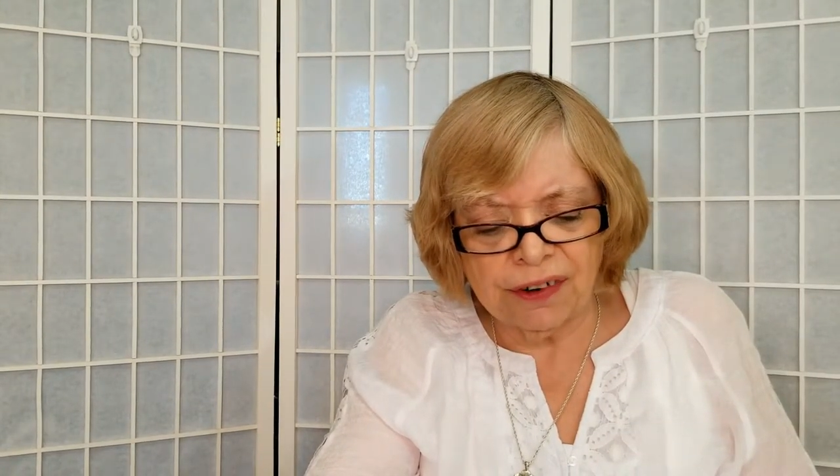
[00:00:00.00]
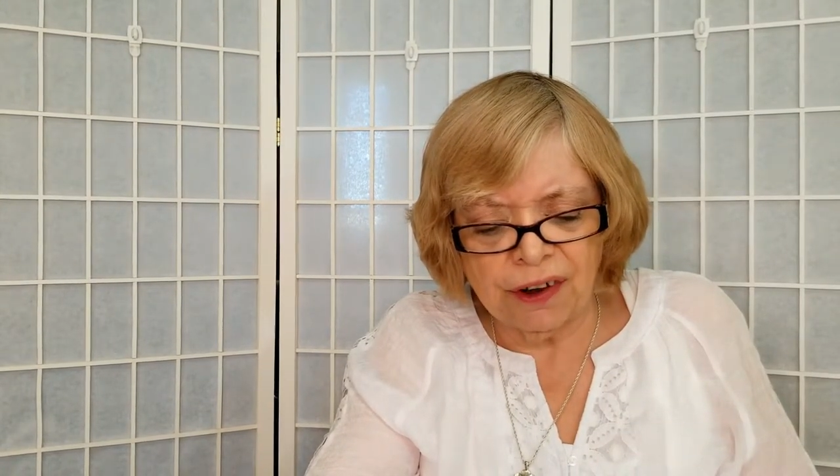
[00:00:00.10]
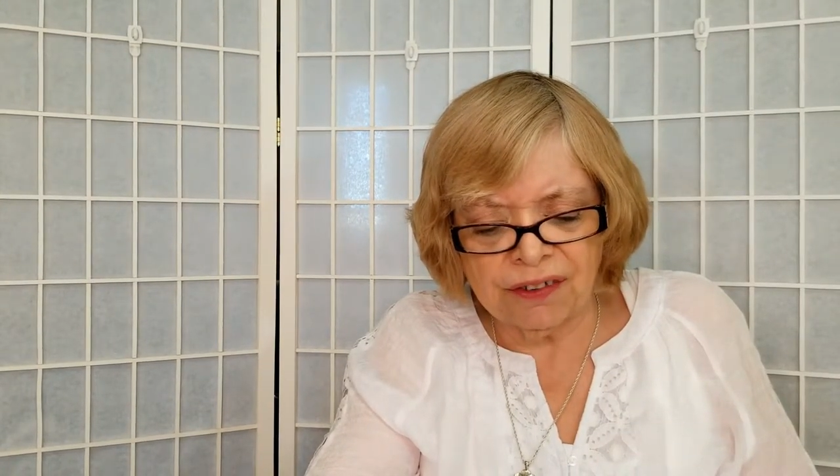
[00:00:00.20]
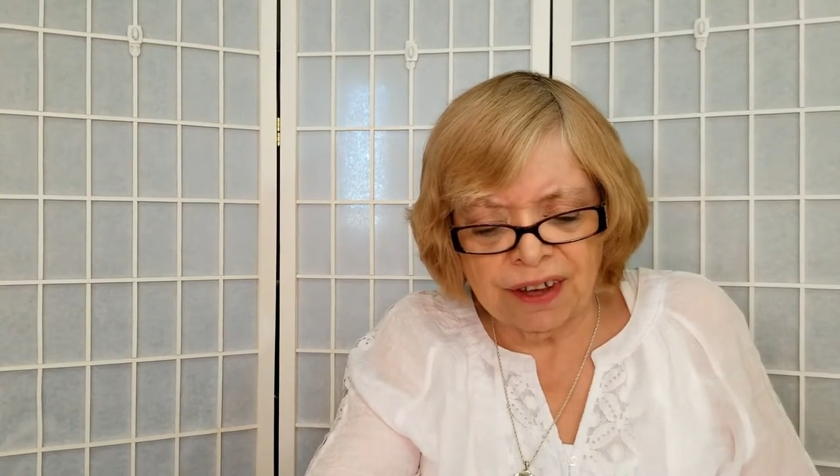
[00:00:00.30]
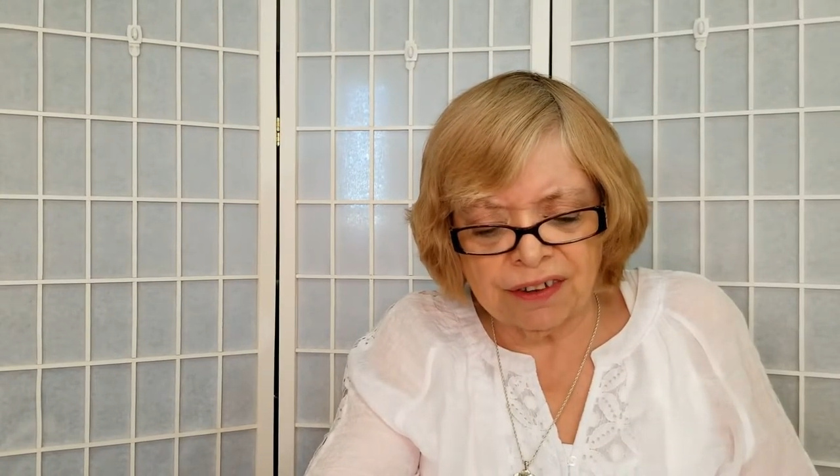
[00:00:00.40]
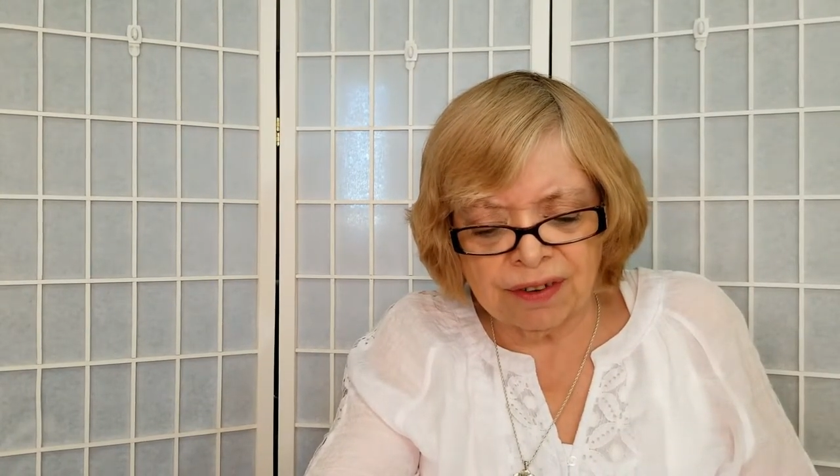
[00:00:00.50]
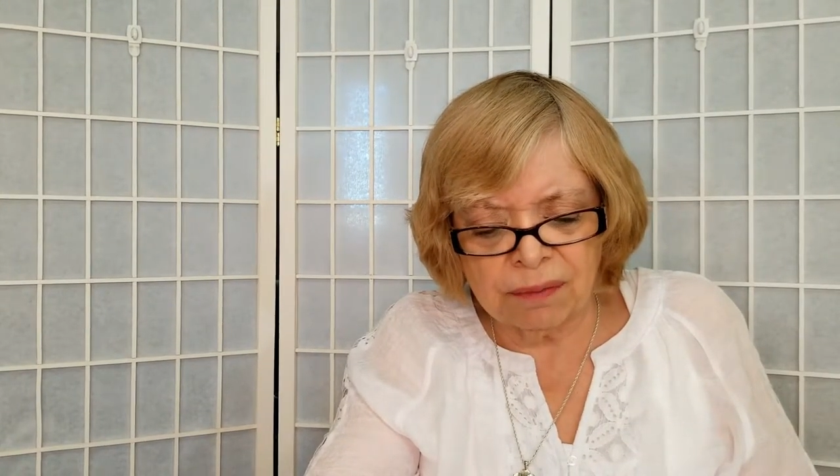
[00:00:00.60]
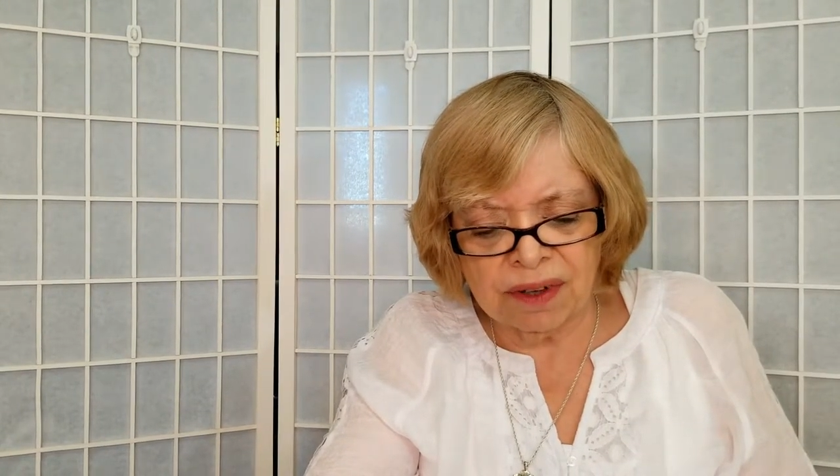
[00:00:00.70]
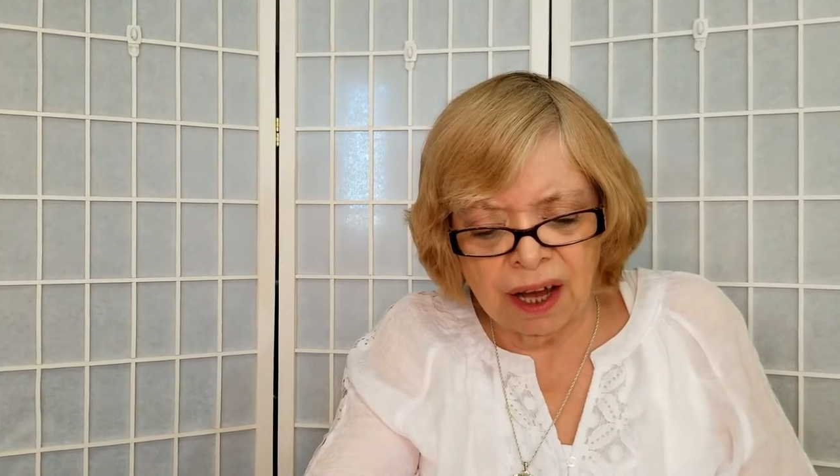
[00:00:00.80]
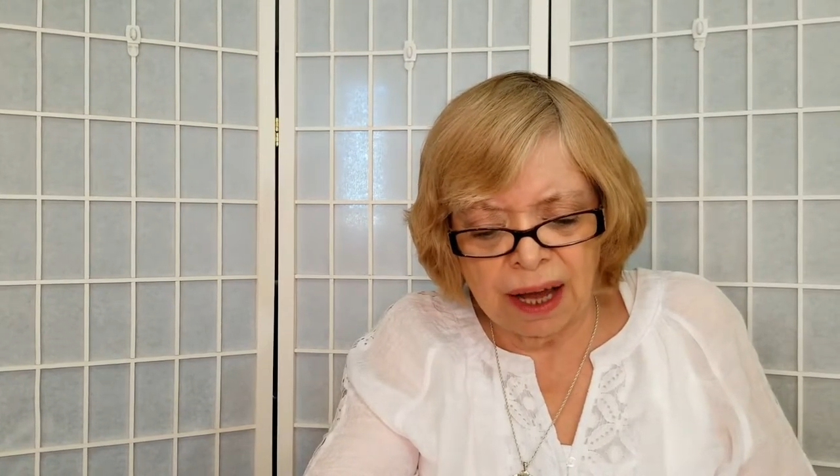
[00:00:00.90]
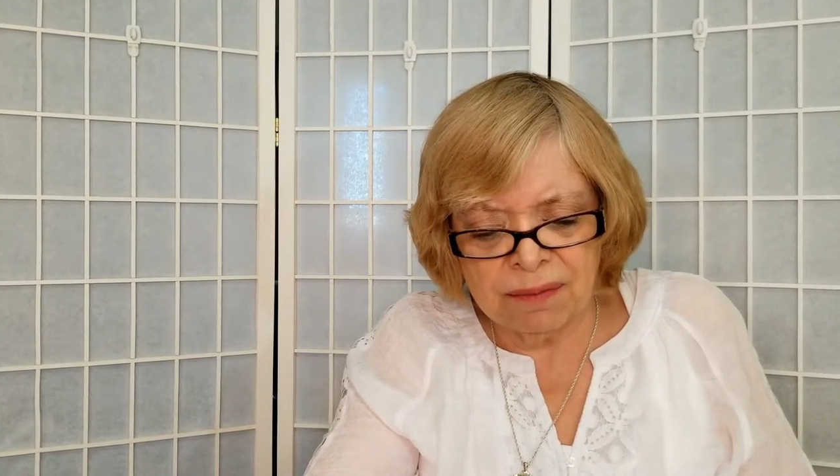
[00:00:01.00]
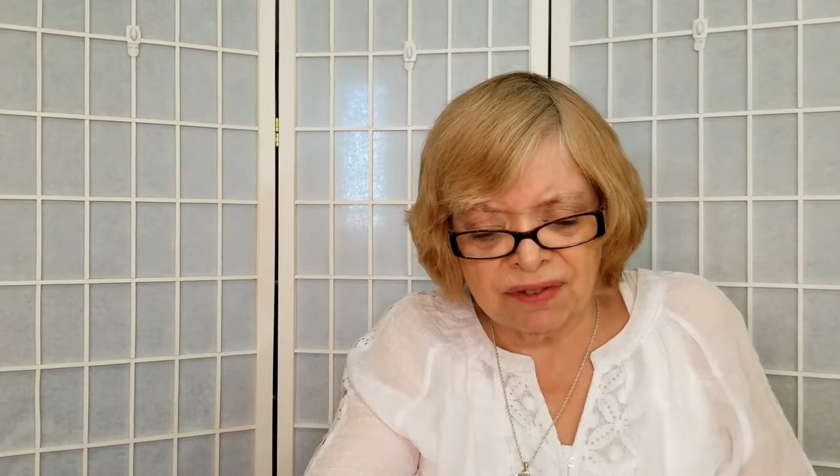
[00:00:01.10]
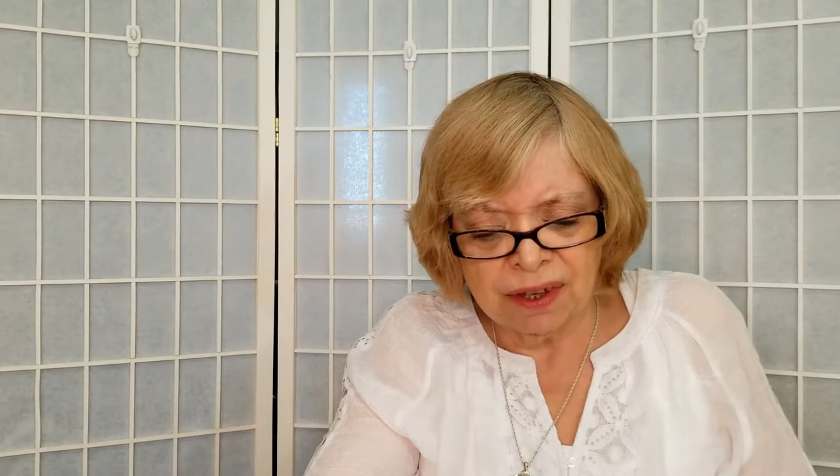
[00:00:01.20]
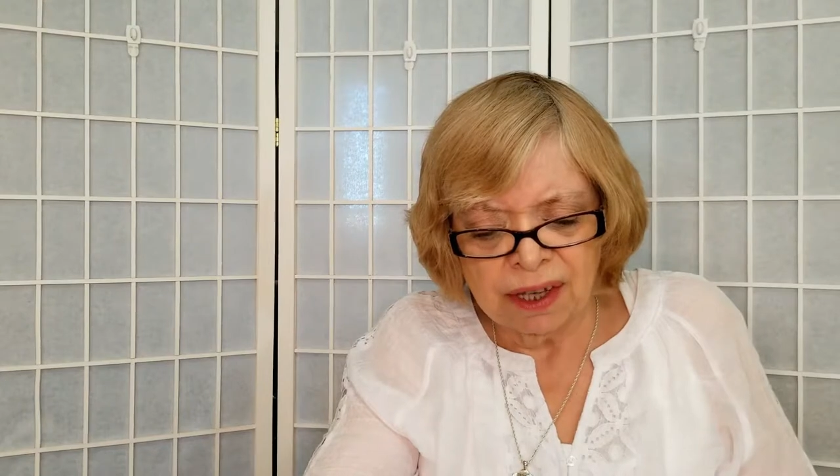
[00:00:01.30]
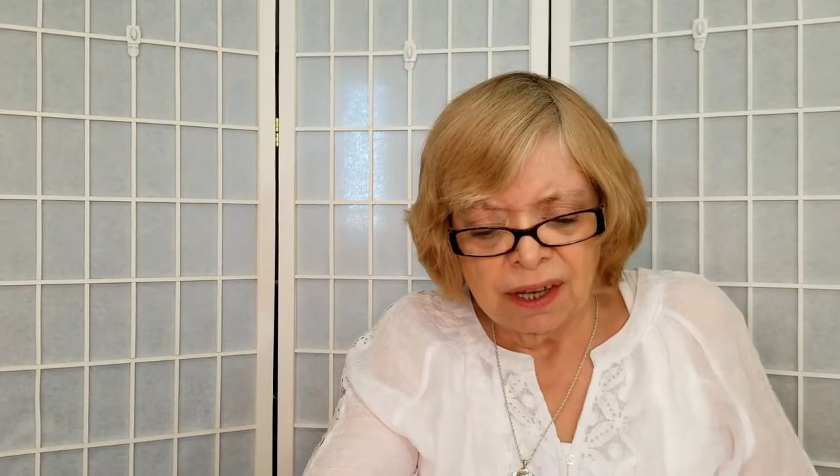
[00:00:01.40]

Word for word: knows that sometimes